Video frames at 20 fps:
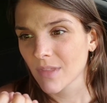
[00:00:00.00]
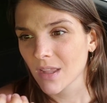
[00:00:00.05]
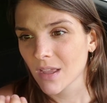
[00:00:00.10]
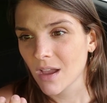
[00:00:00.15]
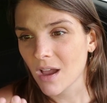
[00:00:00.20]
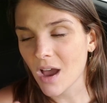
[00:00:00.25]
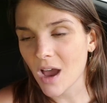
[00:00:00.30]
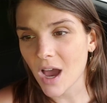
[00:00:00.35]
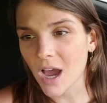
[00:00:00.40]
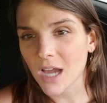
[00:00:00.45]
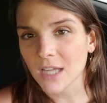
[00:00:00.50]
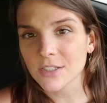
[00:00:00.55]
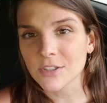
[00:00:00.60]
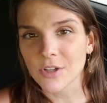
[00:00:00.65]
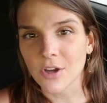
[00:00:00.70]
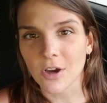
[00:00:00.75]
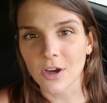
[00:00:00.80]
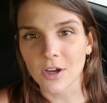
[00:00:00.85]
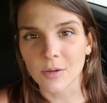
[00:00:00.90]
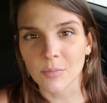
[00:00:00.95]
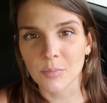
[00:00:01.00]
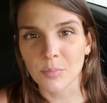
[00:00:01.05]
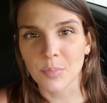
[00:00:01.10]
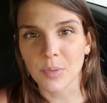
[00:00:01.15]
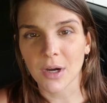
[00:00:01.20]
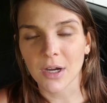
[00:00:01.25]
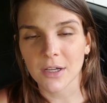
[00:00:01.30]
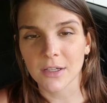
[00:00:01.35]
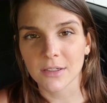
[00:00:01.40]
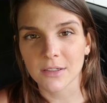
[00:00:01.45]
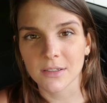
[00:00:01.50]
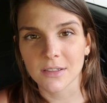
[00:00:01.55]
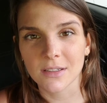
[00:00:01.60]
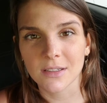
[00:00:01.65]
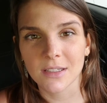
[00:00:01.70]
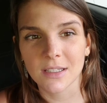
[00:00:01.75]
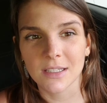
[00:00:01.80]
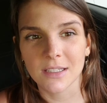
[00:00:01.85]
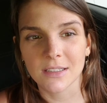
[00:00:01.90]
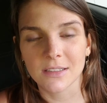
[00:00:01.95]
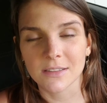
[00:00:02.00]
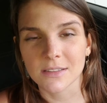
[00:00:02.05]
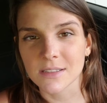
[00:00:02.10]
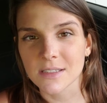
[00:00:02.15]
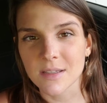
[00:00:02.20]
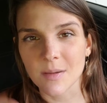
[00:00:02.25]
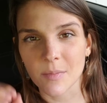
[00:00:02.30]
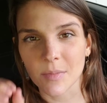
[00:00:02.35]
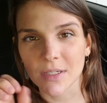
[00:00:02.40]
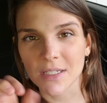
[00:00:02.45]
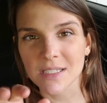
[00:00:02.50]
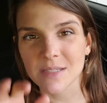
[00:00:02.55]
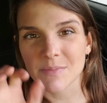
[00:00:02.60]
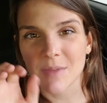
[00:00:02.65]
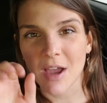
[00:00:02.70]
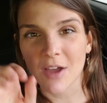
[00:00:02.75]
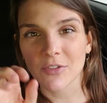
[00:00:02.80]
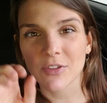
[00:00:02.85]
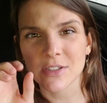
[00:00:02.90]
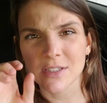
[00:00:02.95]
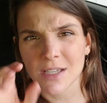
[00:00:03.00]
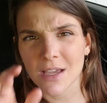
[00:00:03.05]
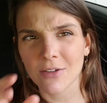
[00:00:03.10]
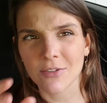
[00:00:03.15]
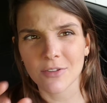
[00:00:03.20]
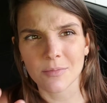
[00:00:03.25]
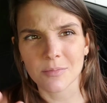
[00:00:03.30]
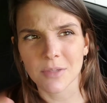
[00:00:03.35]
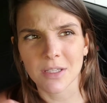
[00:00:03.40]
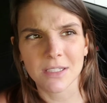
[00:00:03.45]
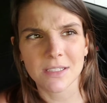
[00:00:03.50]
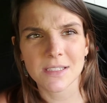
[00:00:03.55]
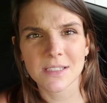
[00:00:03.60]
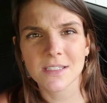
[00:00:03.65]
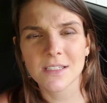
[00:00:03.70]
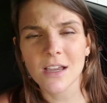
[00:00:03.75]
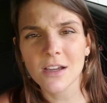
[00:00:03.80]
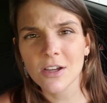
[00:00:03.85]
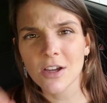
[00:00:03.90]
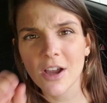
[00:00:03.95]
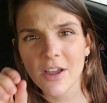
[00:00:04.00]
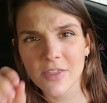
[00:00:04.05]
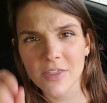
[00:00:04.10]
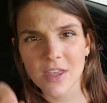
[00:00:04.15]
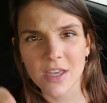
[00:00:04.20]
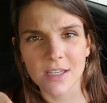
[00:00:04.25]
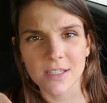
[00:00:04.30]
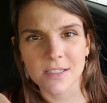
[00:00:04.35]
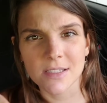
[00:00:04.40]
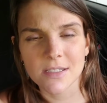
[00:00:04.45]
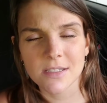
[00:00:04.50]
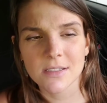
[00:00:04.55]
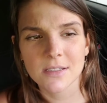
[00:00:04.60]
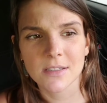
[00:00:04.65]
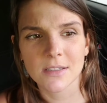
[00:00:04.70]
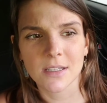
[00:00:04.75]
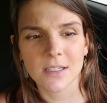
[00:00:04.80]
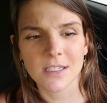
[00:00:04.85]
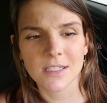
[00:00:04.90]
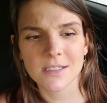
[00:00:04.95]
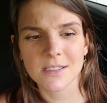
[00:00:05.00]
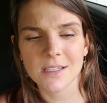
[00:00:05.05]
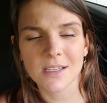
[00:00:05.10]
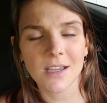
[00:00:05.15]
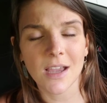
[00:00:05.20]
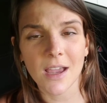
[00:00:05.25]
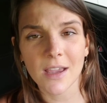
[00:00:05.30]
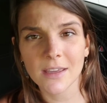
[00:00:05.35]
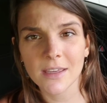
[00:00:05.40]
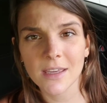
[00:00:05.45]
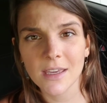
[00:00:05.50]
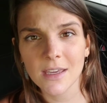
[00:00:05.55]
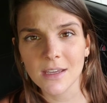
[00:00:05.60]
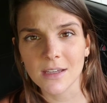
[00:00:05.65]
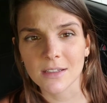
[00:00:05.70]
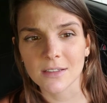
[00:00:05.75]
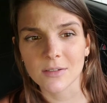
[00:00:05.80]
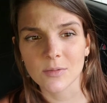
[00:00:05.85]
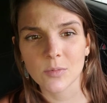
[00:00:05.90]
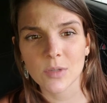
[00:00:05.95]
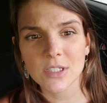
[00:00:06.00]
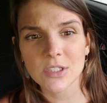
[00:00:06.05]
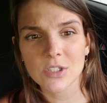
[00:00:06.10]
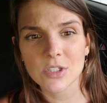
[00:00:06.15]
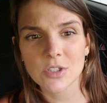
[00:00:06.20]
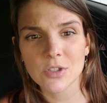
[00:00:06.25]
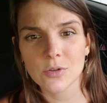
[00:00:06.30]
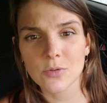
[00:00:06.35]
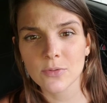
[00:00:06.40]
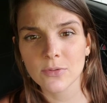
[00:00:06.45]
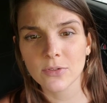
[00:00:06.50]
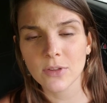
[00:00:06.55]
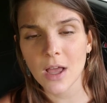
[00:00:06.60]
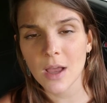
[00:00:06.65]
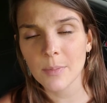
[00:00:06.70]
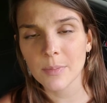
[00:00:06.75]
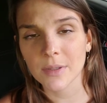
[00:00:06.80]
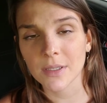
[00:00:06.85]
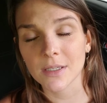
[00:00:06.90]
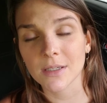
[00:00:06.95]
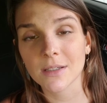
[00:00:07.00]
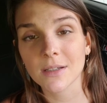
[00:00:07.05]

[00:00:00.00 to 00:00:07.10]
hot dog bun in somebody's mouth and tell them like, suck on this, and he's like, I can't, it's too floppy.